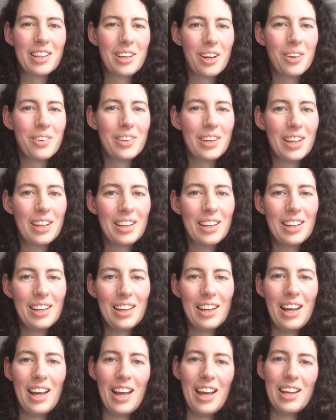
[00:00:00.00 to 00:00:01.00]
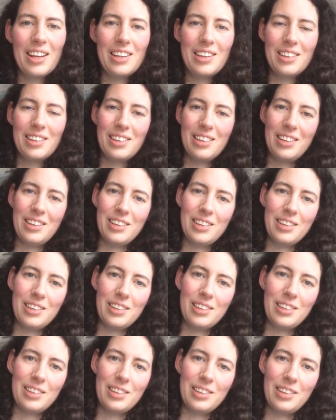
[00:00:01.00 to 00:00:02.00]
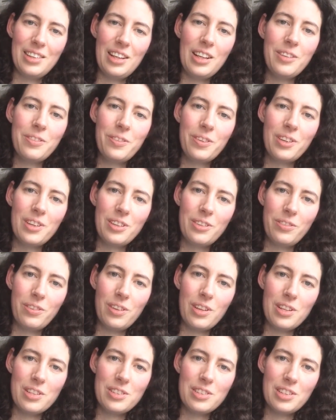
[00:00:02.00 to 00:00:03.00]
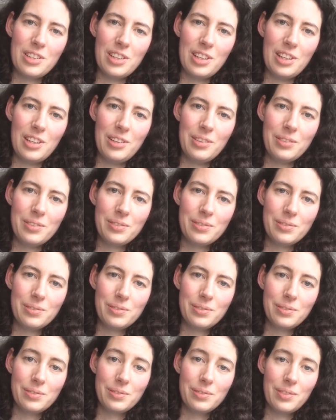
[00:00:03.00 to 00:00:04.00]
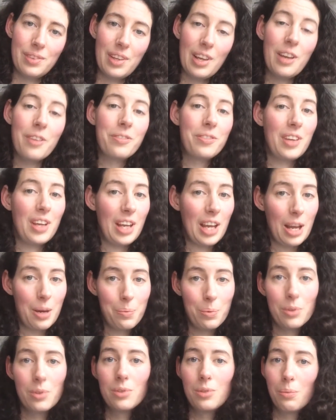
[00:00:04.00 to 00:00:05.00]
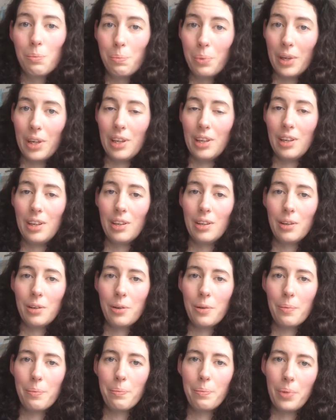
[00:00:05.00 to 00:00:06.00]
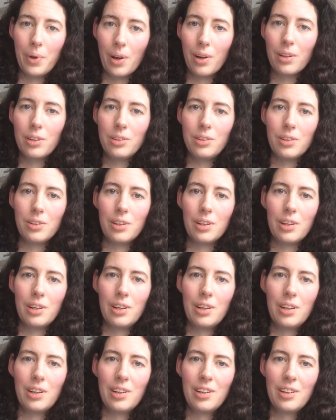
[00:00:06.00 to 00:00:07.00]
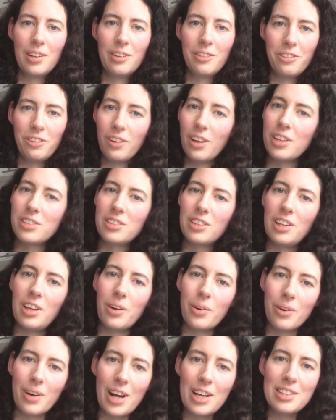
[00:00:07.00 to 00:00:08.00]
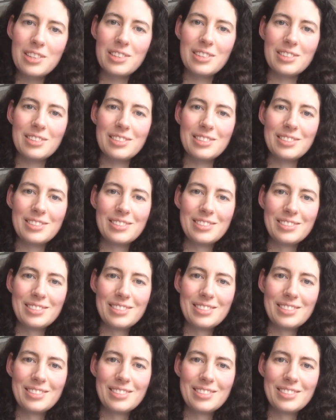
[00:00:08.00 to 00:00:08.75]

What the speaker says: going at infinite velocity, if they happen to be beyond your velocity horizon.